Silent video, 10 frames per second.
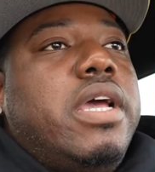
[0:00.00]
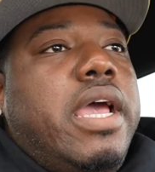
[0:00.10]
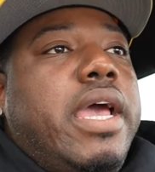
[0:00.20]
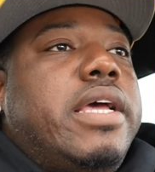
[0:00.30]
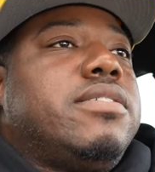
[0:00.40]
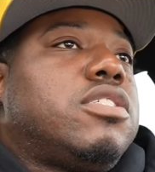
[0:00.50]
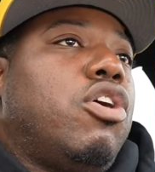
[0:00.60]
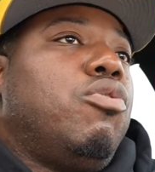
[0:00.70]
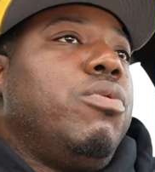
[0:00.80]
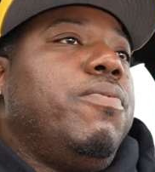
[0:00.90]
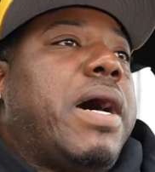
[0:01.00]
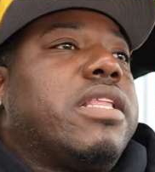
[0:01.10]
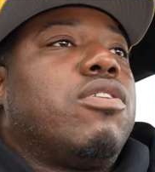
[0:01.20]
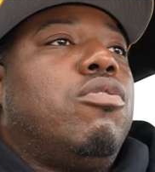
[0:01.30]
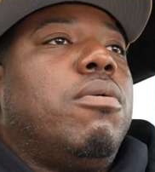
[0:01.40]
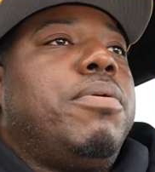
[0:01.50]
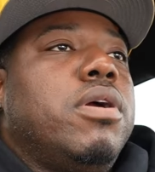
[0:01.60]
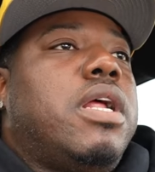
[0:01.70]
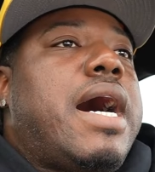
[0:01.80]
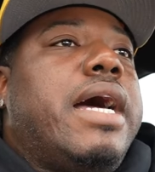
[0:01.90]
And so we about to go up
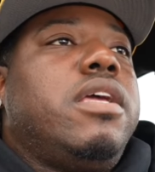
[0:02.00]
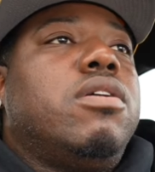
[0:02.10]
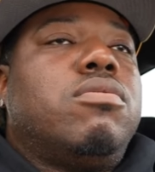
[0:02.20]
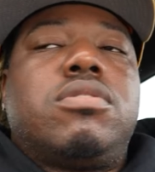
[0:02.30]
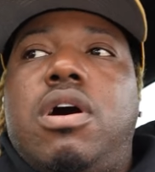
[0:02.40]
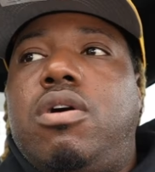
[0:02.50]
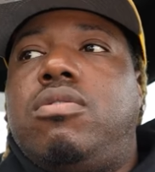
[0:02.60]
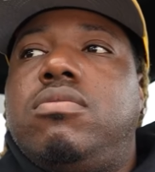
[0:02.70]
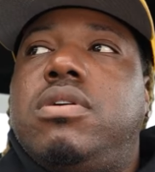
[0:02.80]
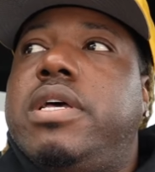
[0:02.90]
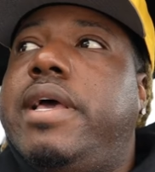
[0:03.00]
here to Audio Zone,